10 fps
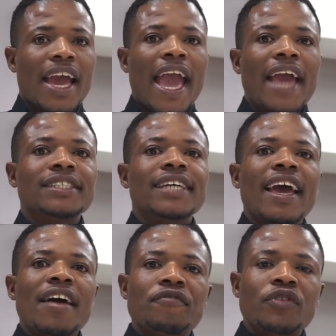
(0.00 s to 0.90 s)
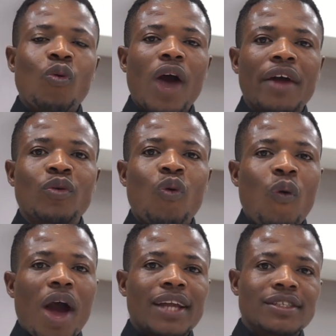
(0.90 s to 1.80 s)
And everyone who
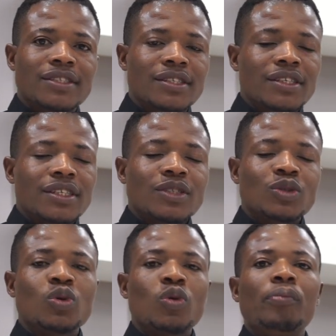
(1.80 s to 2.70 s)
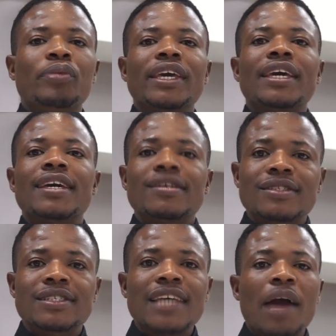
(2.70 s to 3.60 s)
wants to be his
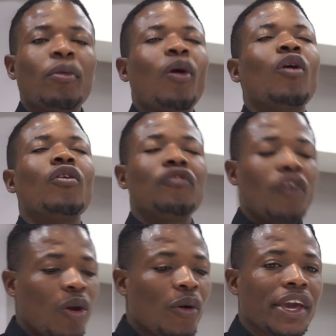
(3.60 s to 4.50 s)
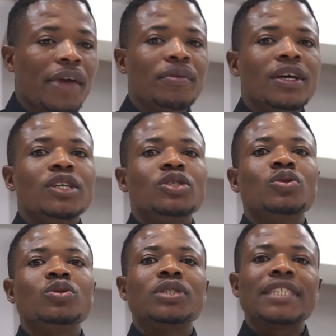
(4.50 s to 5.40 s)
disciple or follow him
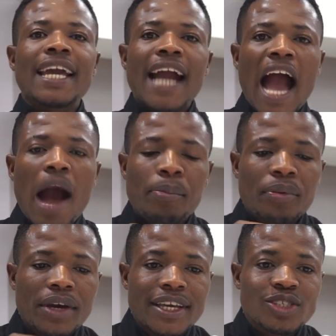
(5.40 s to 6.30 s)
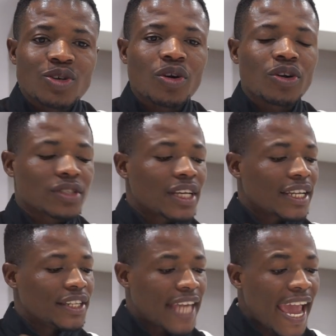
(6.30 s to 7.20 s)
should take up his cross
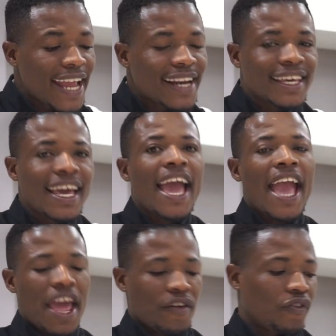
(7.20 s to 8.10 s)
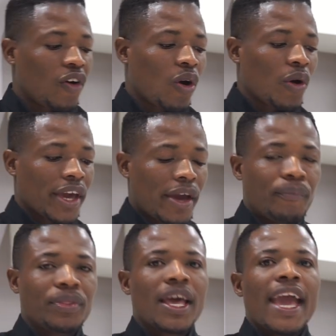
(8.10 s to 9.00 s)
daily and follow
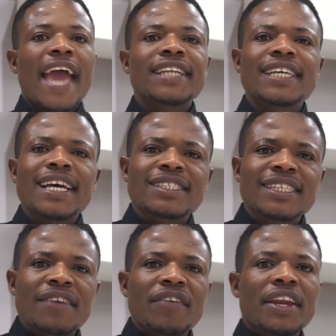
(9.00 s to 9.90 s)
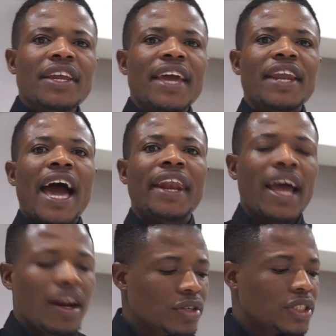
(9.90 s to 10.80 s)
him. And he has given an
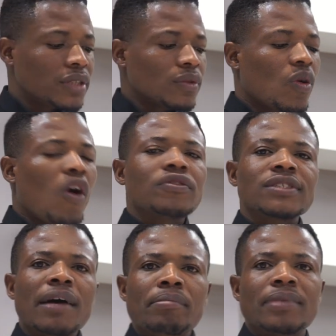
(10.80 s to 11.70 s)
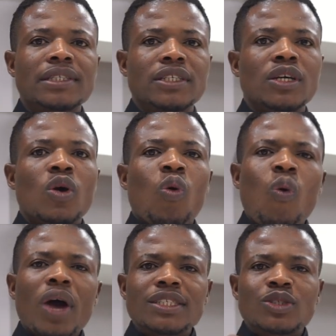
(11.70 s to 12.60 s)
analogy of somebody who
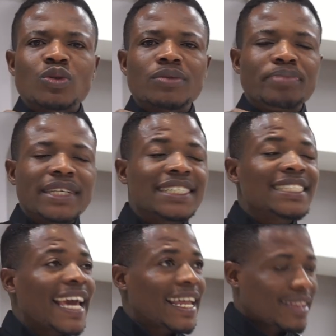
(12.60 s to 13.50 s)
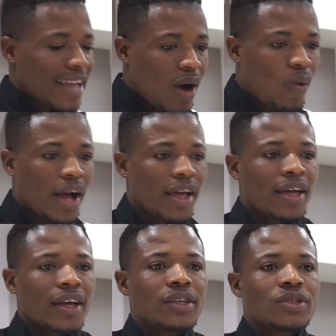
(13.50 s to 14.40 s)
wants to build a tower.
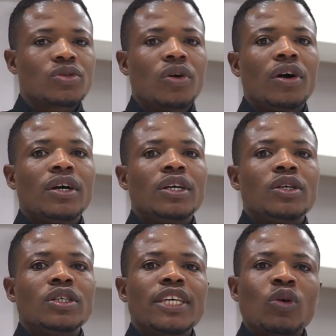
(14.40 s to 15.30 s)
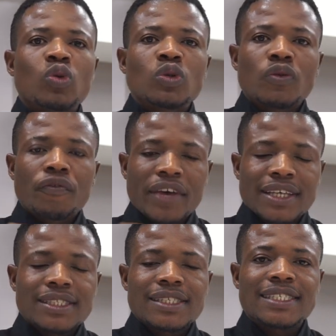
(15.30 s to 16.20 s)
So he could
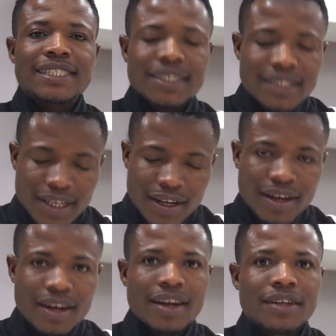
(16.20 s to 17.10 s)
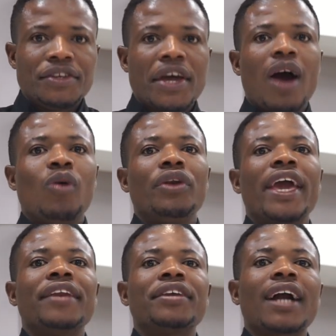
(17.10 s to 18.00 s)
first settle
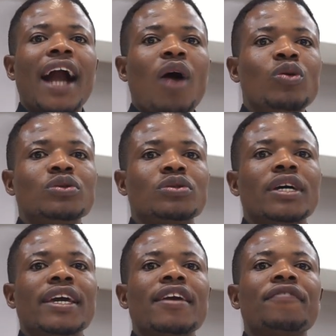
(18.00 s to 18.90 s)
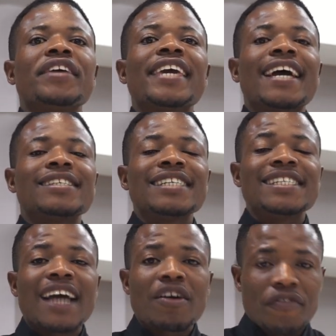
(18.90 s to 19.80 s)
down and count if he has
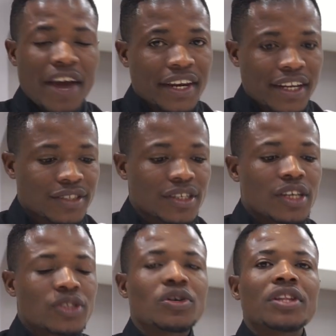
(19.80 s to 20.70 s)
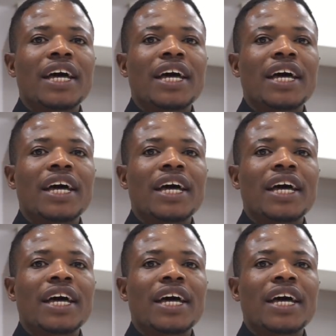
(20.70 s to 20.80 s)
enough finance so